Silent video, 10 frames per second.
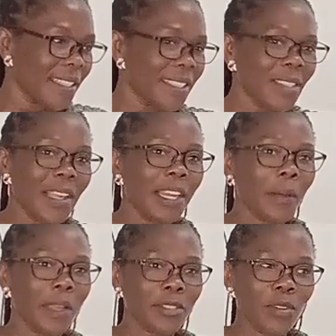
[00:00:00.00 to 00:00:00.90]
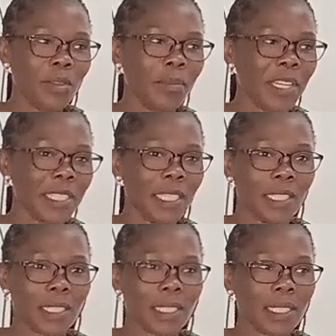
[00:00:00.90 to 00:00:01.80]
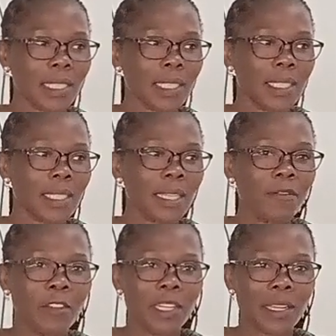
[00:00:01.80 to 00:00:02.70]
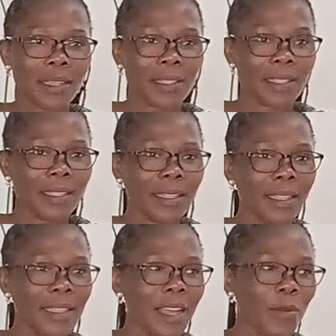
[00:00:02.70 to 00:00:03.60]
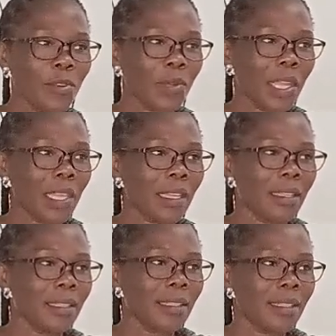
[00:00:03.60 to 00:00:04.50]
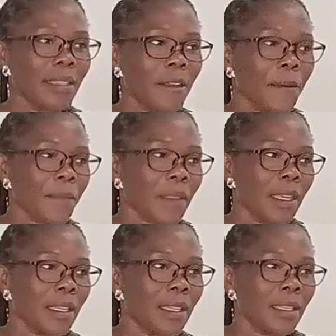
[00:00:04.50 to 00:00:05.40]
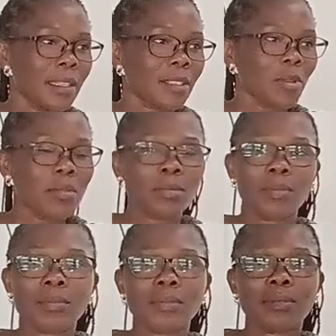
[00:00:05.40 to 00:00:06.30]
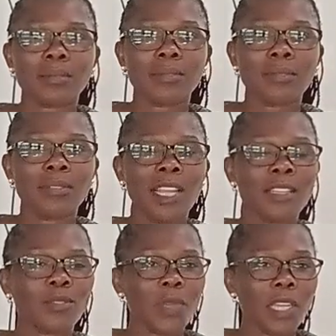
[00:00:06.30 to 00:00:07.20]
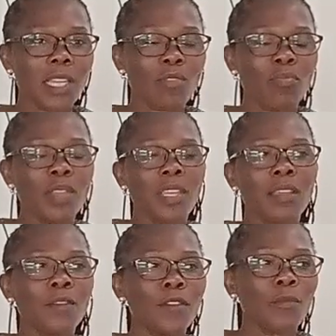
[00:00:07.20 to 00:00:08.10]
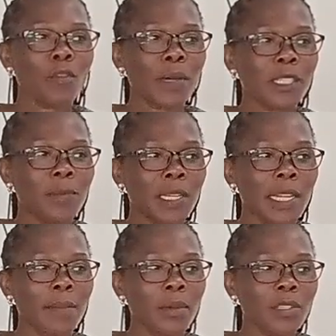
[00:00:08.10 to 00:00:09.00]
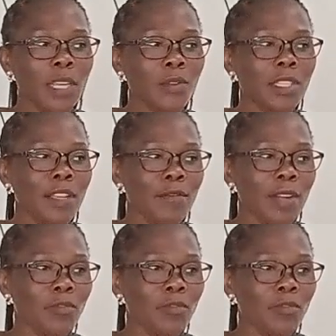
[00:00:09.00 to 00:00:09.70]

So any question on blessings, Safina? Are we together? So next week it will be even more participatory because I want everyone